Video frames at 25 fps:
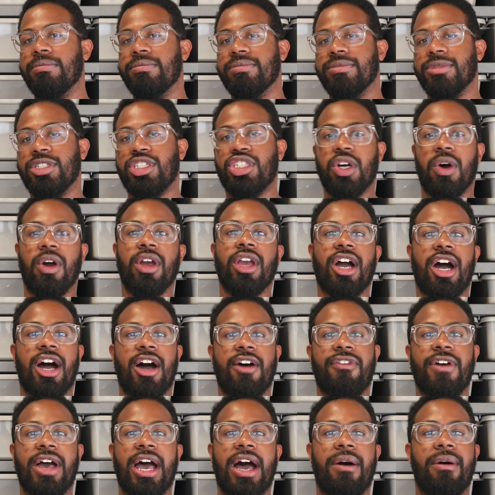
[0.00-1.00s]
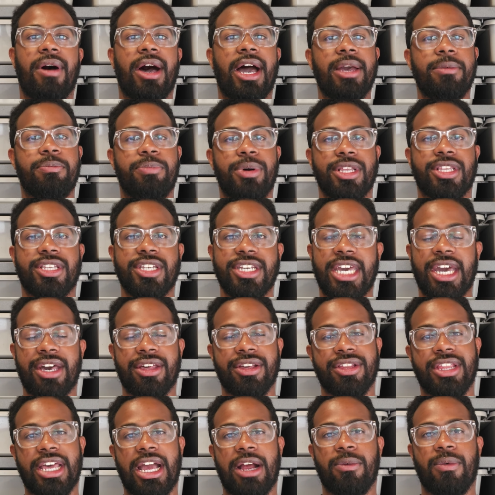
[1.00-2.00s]
showing off how I put
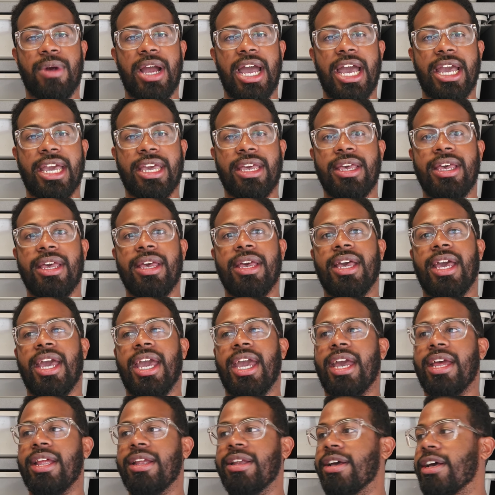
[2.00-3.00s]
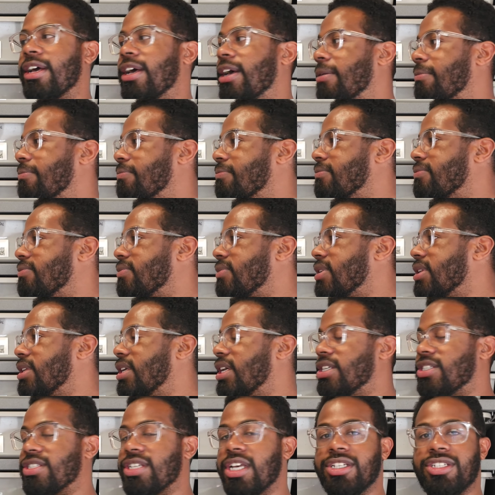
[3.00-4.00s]
together that rack. And
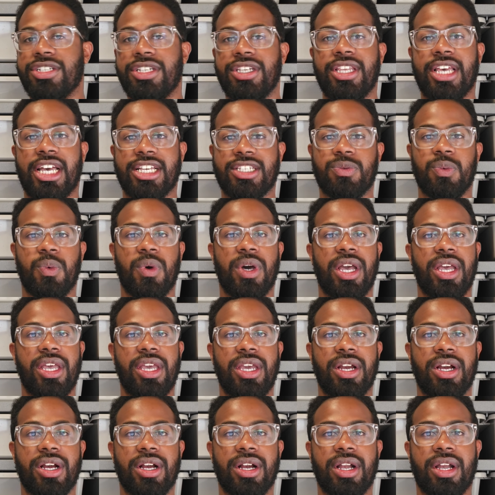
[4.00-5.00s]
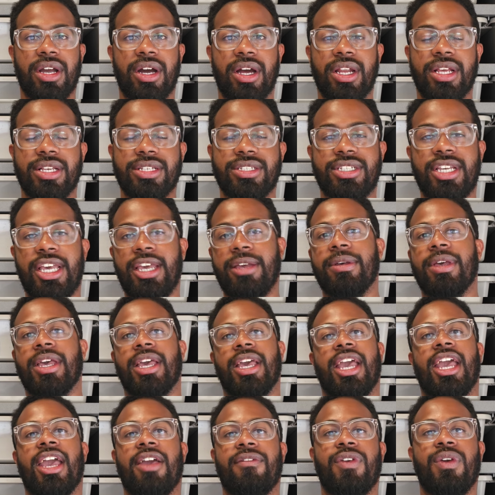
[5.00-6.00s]
essentially that's what you're gonna see
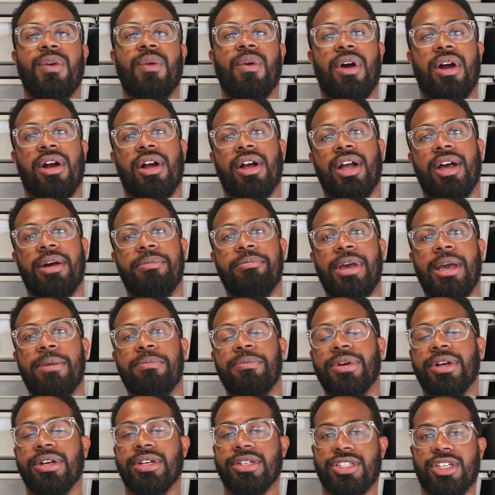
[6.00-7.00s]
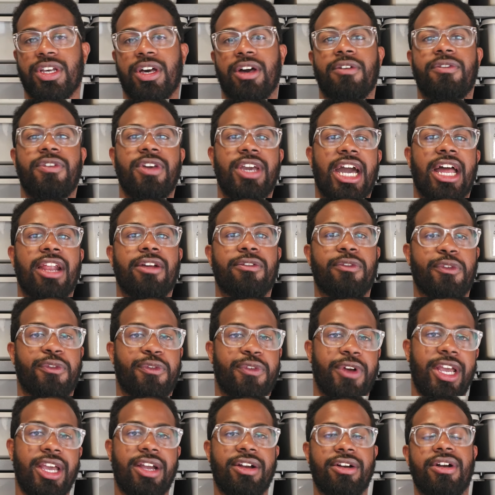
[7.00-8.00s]
if you are a member. So if you got it for
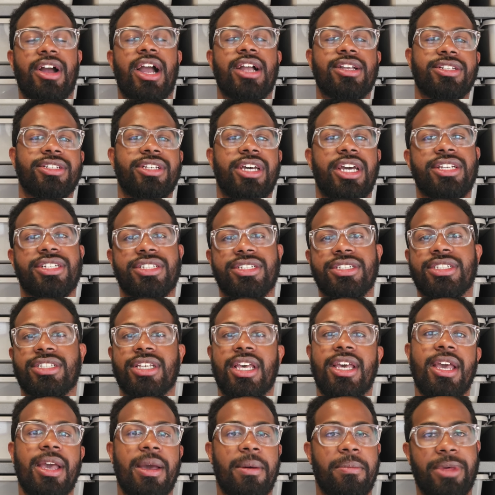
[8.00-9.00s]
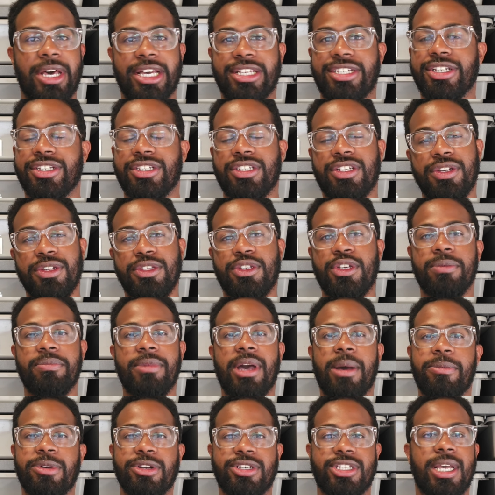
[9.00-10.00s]
free, congratulations. But it's just YouTube
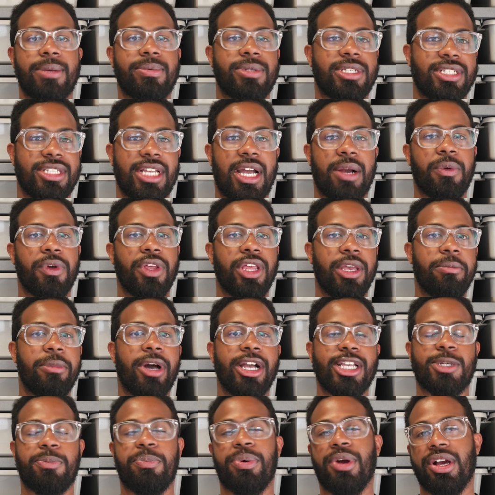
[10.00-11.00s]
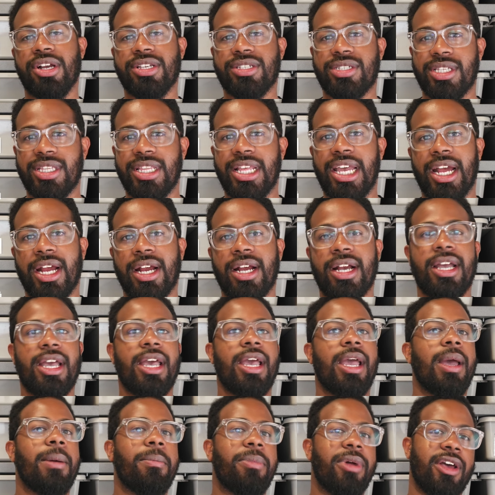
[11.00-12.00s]
memberships. It's not really much perks in there.
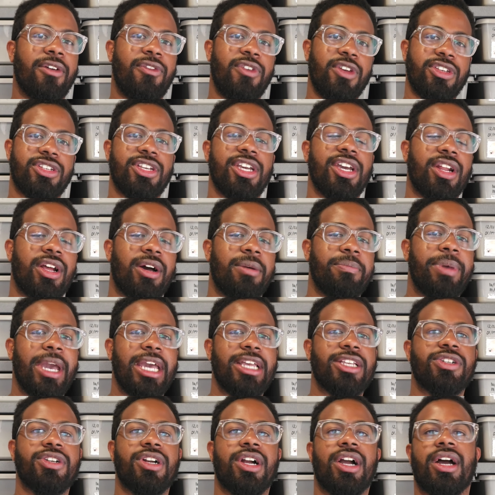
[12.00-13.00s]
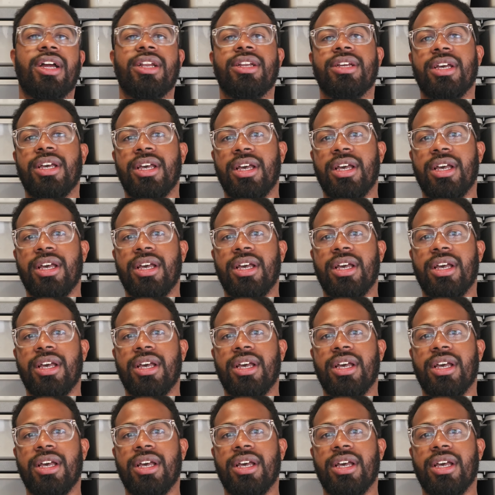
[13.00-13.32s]
But if you see it on Patreon,